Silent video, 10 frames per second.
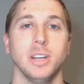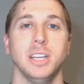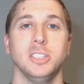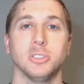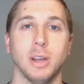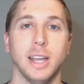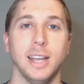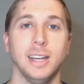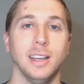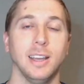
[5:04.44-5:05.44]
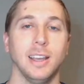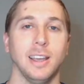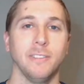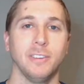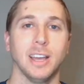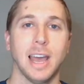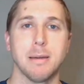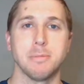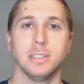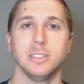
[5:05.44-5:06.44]
pretty trade if it
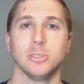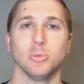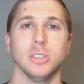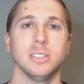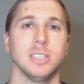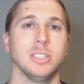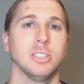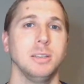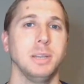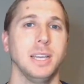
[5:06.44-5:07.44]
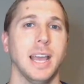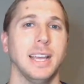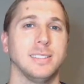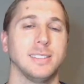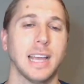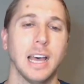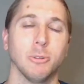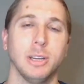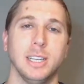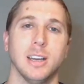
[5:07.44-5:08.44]
happens. This will essentially be a
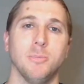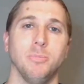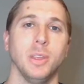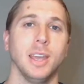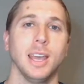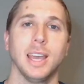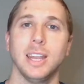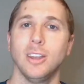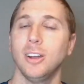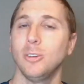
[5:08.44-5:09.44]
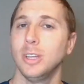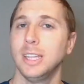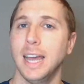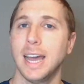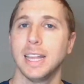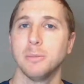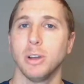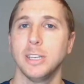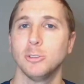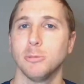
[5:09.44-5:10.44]
salary dump. And not only that, the
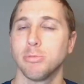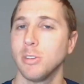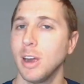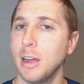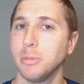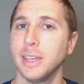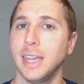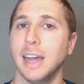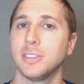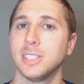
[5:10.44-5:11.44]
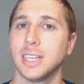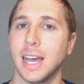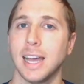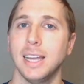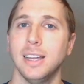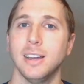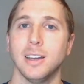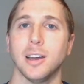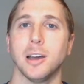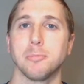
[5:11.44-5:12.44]
Braves will probably have to tie
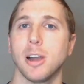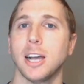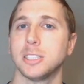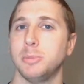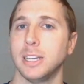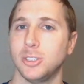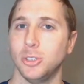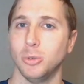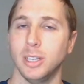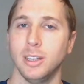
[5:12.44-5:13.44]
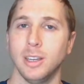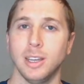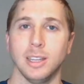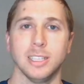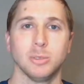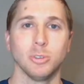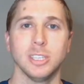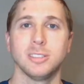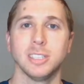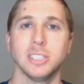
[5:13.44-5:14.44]
a prospect to it. This
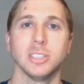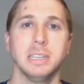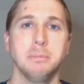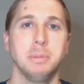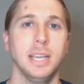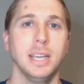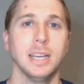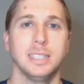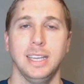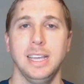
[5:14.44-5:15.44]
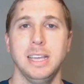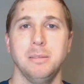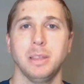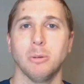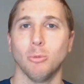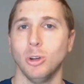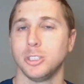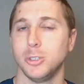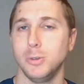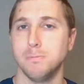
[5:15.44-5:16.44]
will essentially be a team that
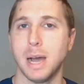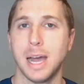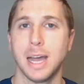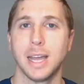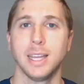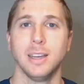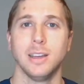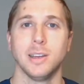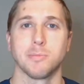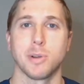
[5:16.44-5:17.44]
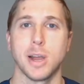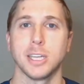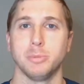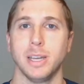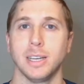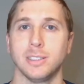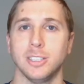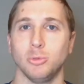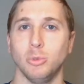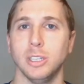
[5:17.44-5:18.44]
wants to buy prospects,
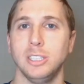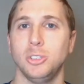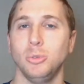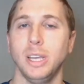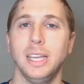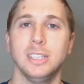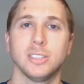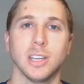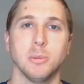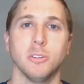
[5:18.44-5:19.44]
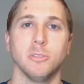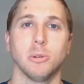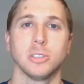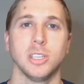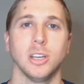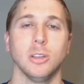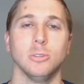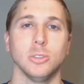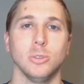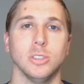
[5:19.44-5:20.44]
that's willing to eat some of Marcell
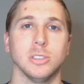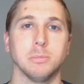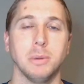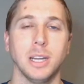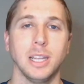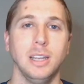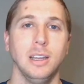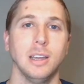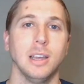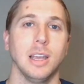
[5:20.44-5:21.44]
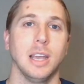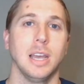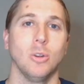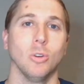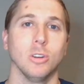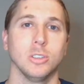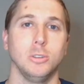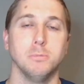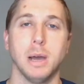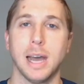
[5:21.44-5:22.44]
Ozuna's money in order
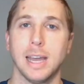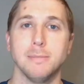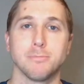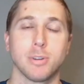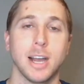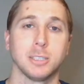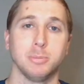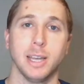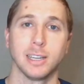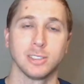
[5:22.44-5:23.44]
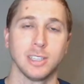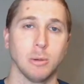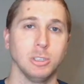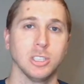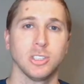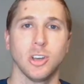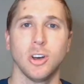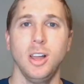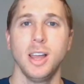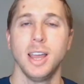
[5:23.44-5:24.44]
to buy prospects. Now, we just
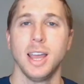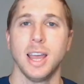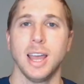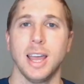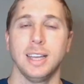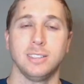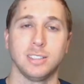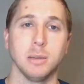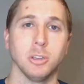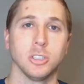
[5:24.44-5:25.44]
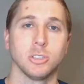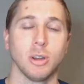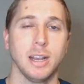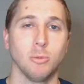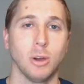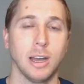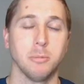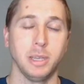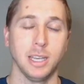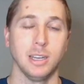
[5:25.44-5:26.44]
saw a similar trade,
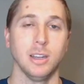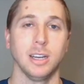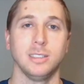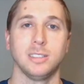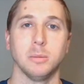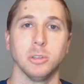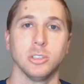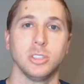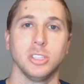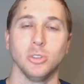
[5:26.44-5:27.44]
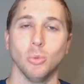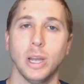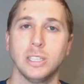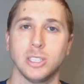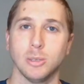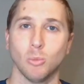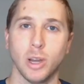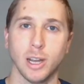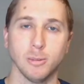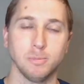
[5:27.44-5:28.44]
albeit not a similar situation,
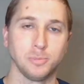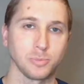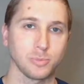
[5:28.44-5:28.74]
where